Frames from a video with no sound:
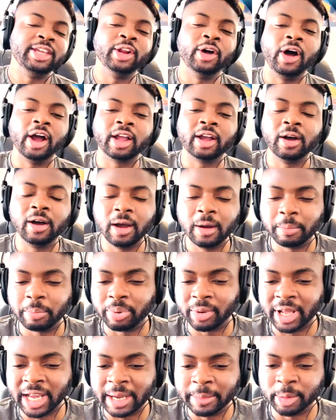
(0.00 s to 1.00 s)
know, I can't
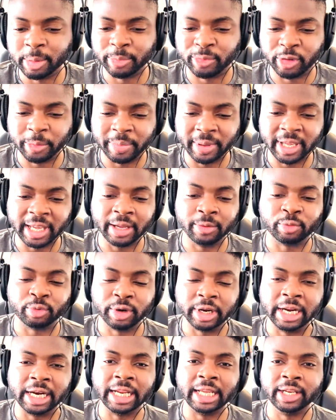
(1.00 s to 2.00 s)
blame him for being
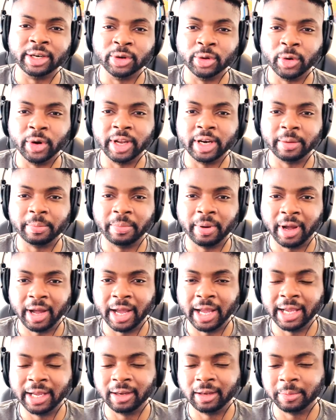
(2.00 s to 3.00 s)
really annoyed at
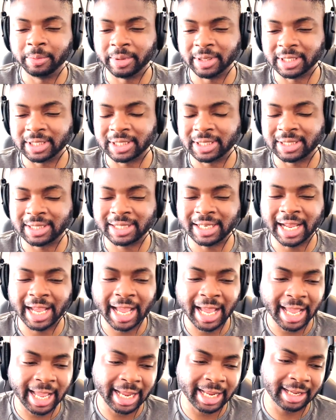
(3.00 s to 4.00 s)
Pyle, but
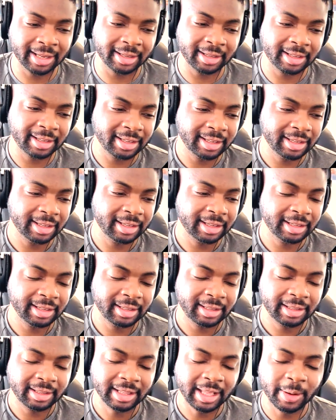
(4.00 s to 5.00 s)
dang.
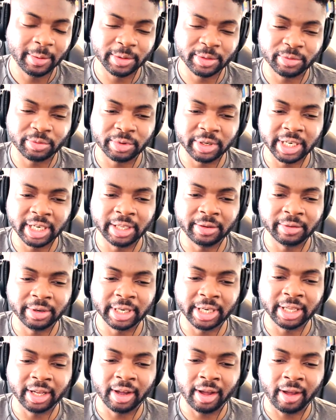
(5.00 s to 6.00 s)
That was really,
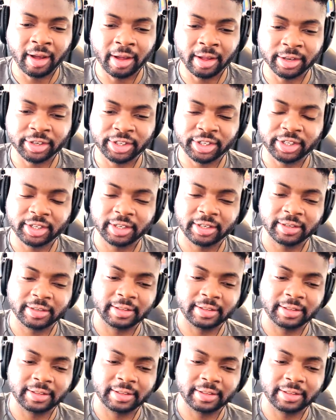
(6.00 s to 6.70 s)
really harsh.